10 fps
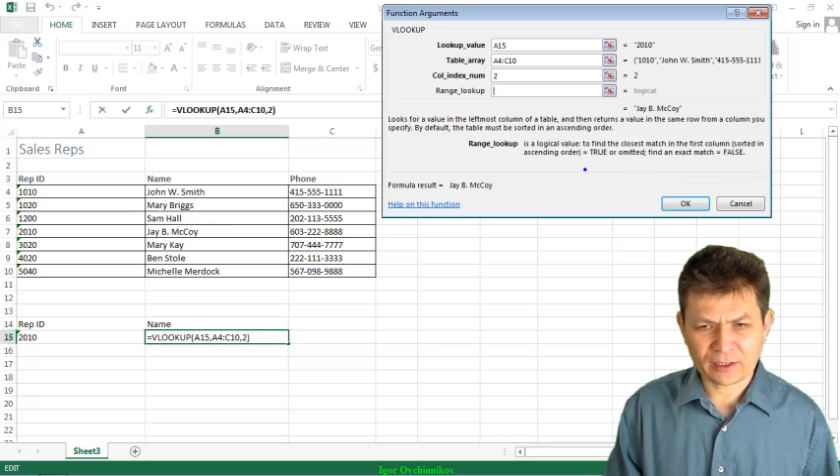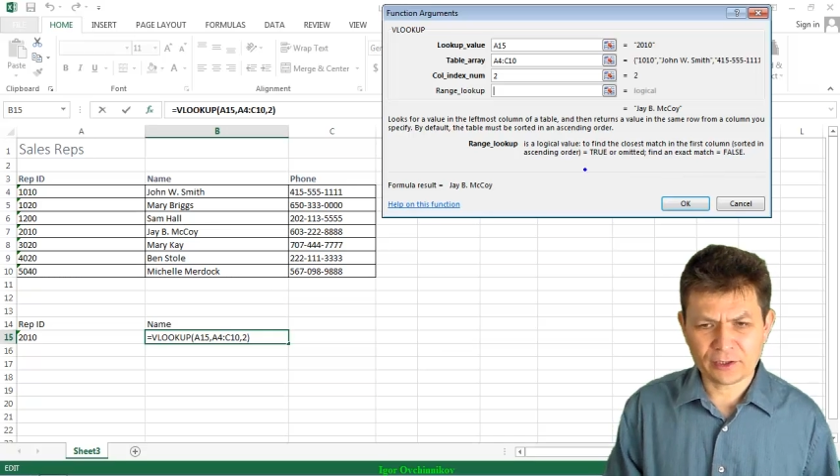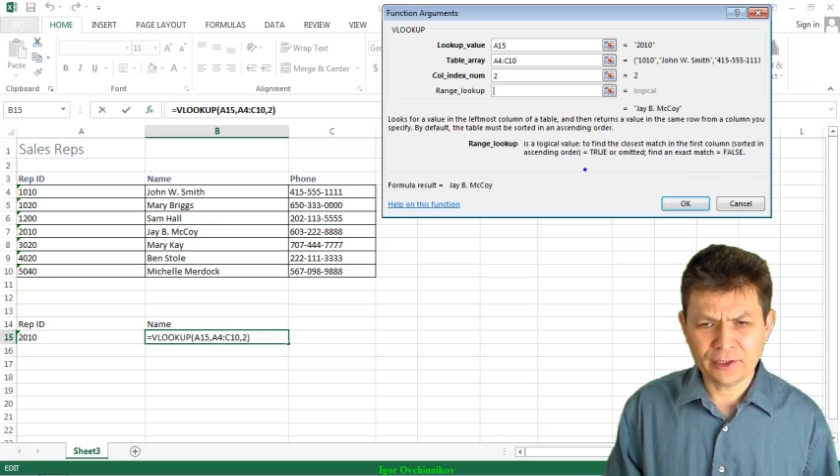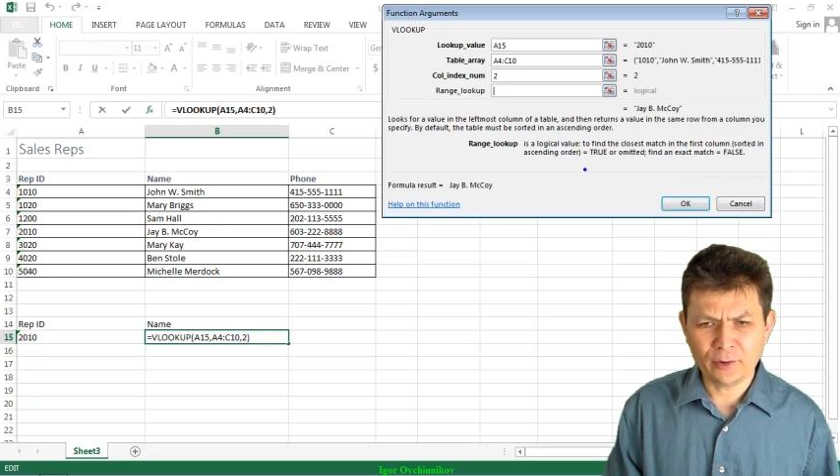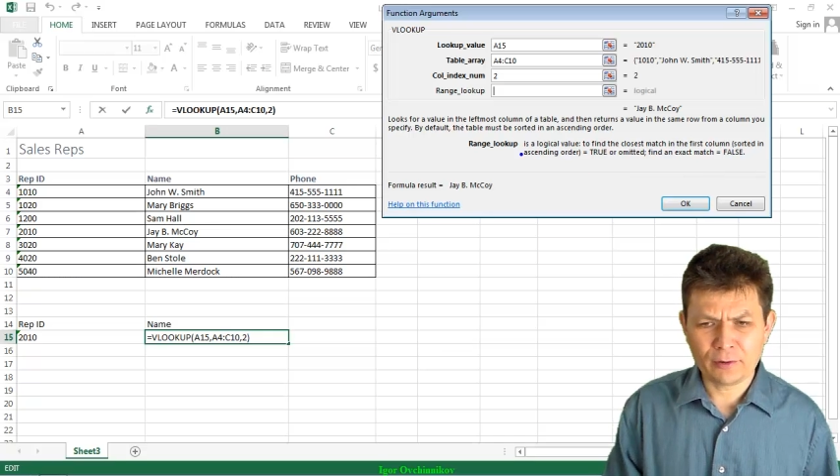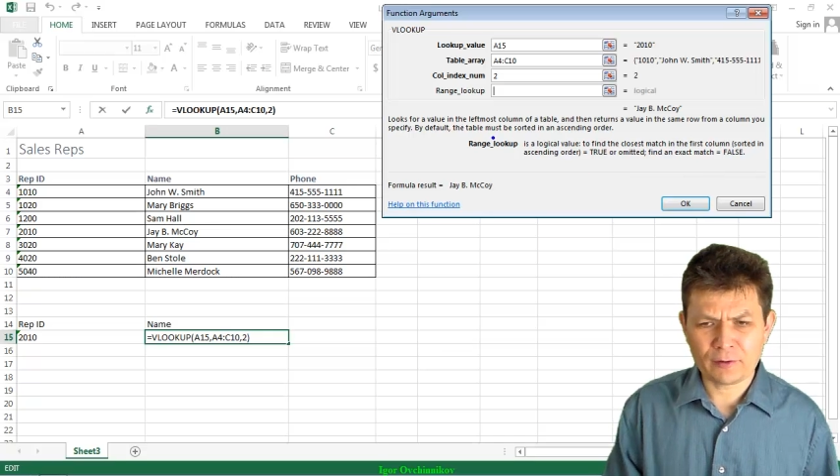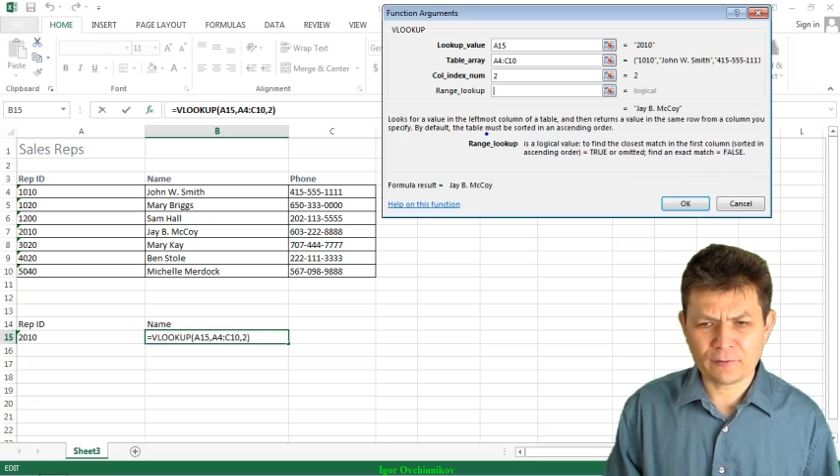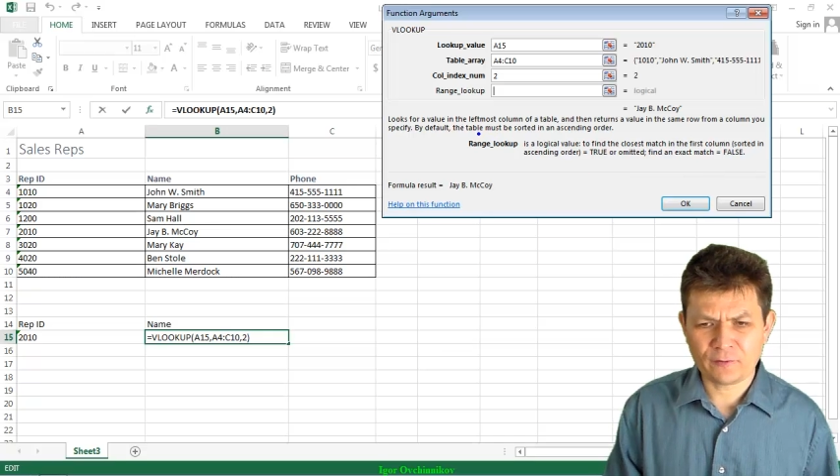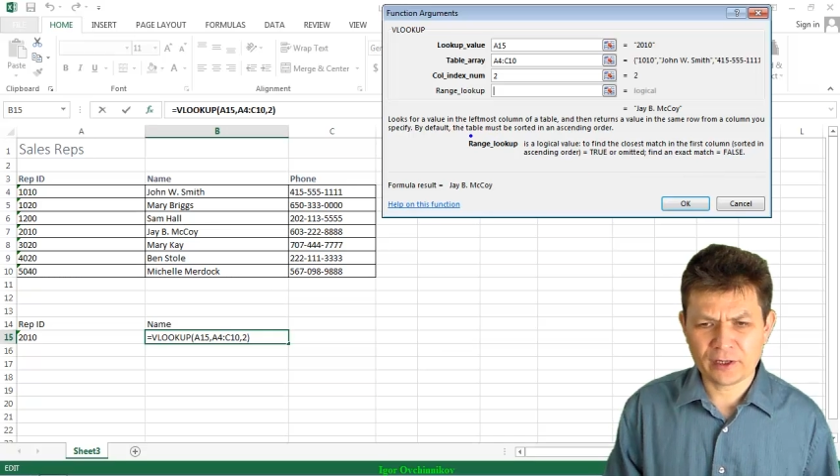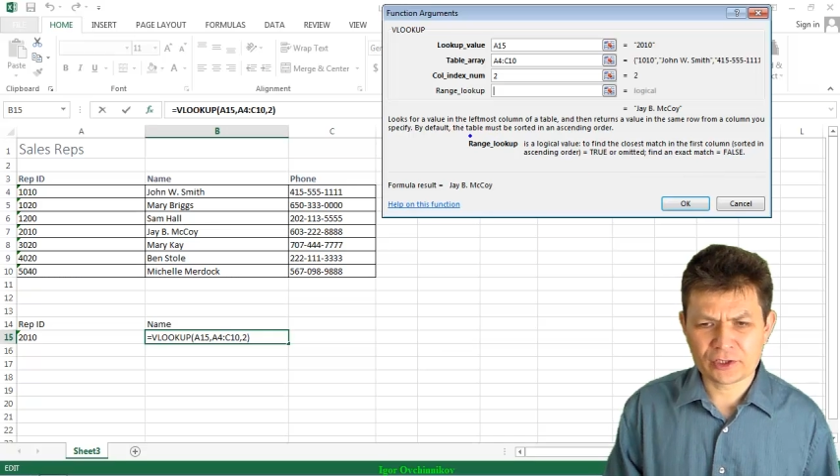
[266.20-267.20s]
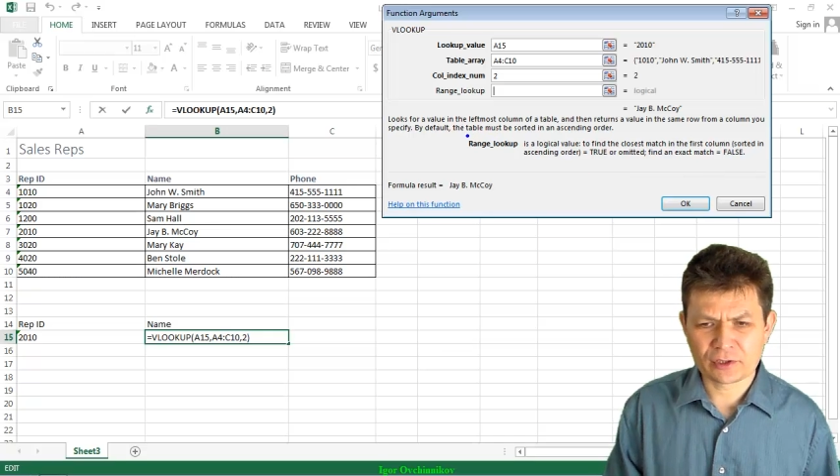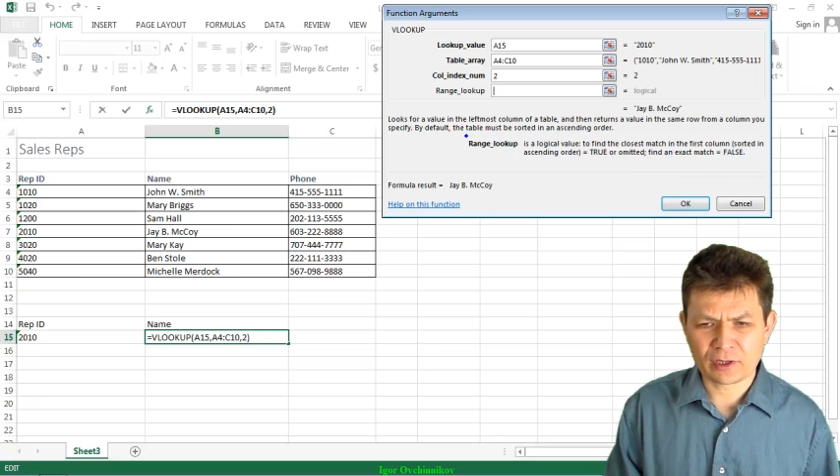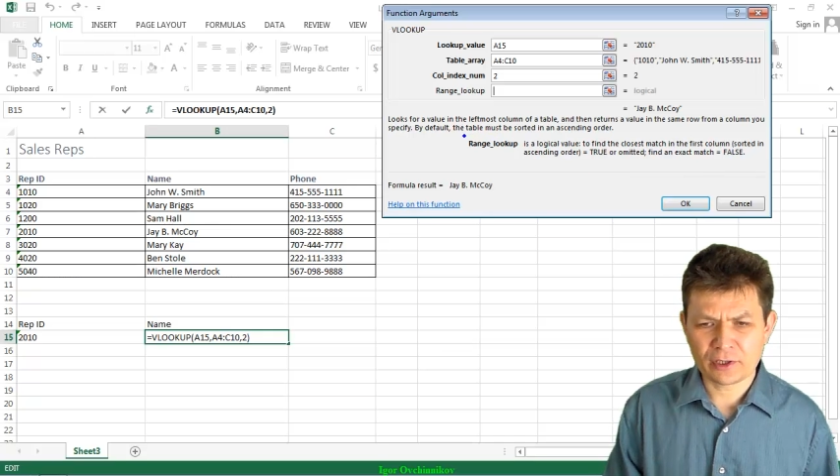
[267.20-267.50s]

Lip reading: click on the function